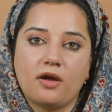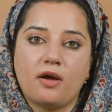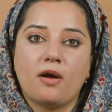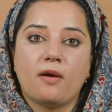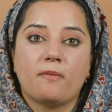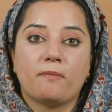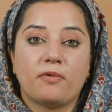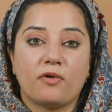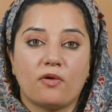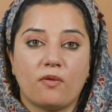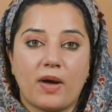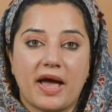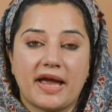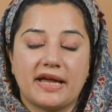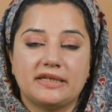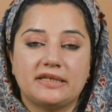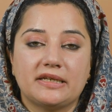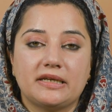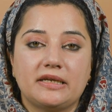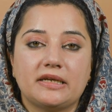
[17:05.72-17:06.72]

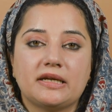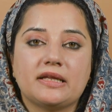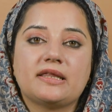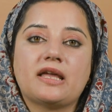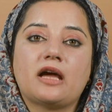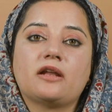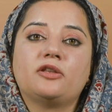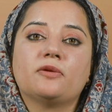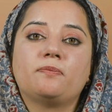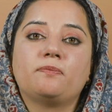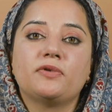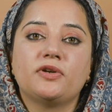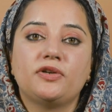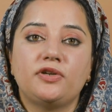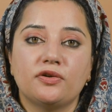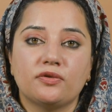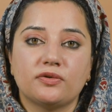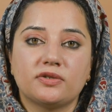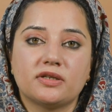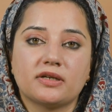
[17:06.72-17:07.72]
provided that the
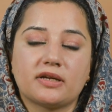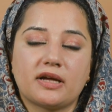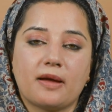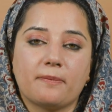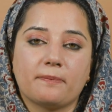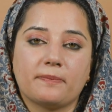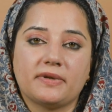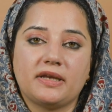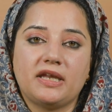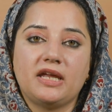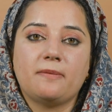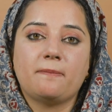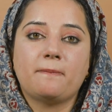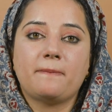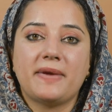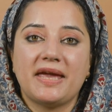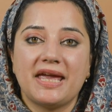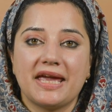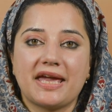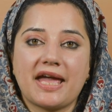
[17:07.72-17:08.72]
producer company
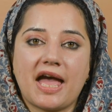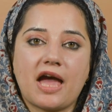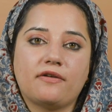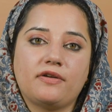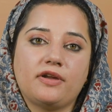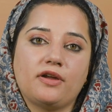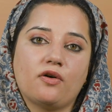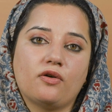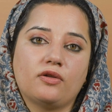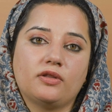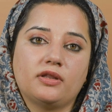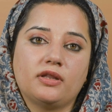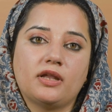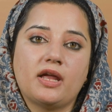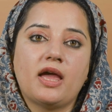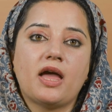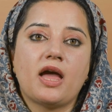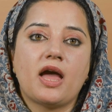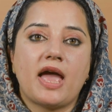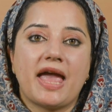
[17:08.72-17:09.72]
may carry on
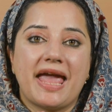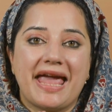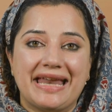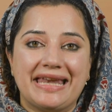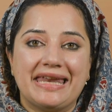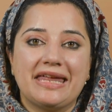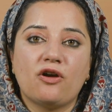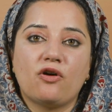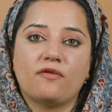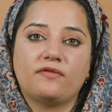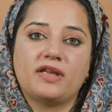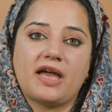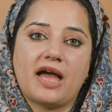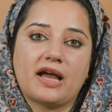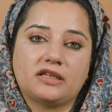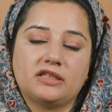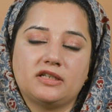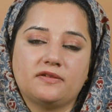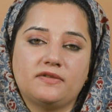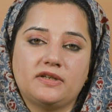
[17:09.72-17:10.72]
any of the
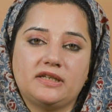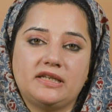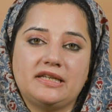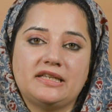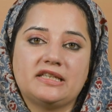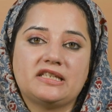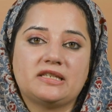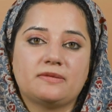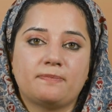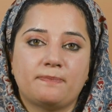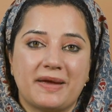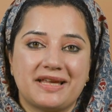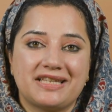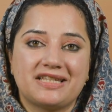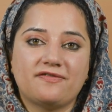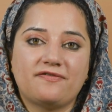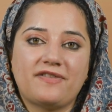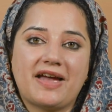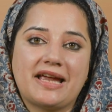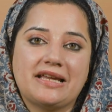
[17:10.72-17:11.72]
activities
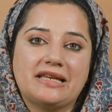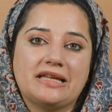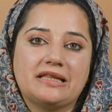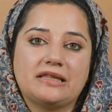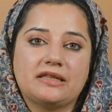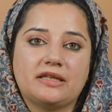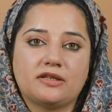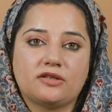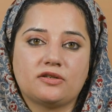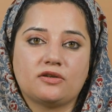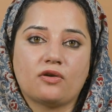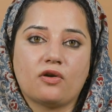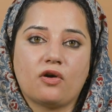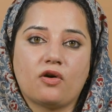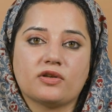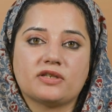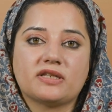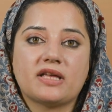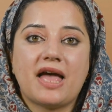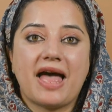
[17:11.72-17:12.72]
specified in this clause
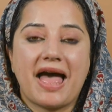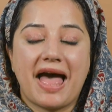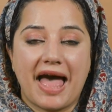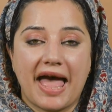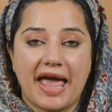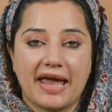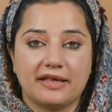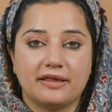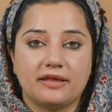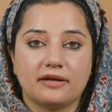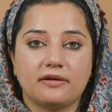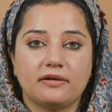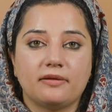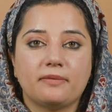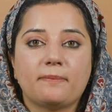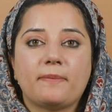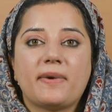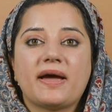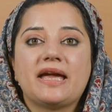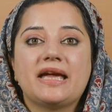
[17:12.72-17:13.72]
either
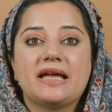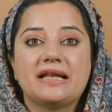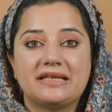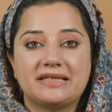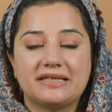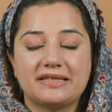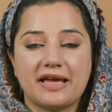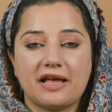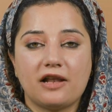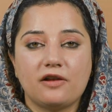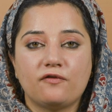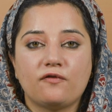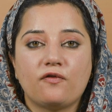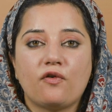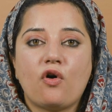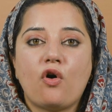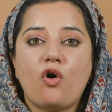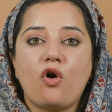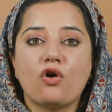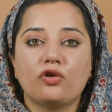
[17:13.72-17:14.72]
by itself
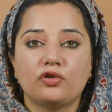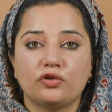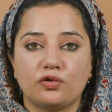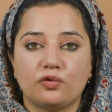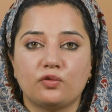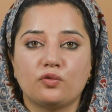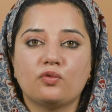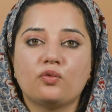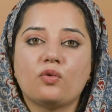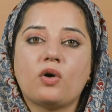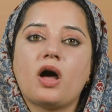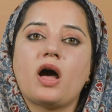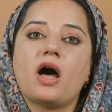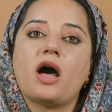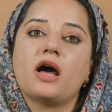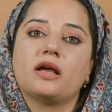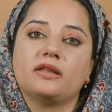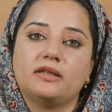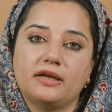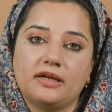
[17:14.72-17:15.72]
or through
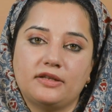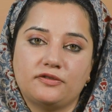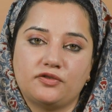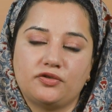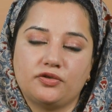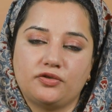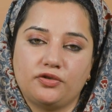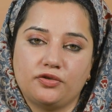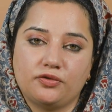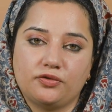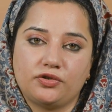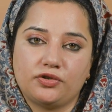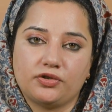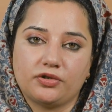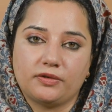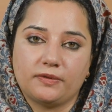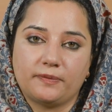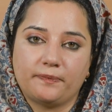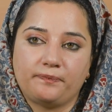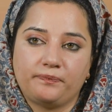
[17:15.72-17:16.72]
other institution.
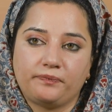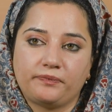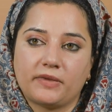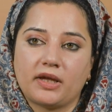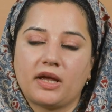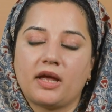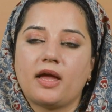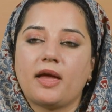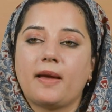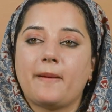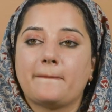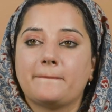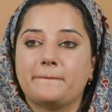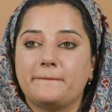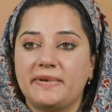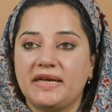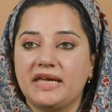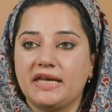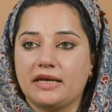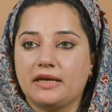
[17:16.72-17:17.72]

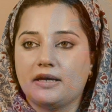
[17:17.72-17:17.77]
B,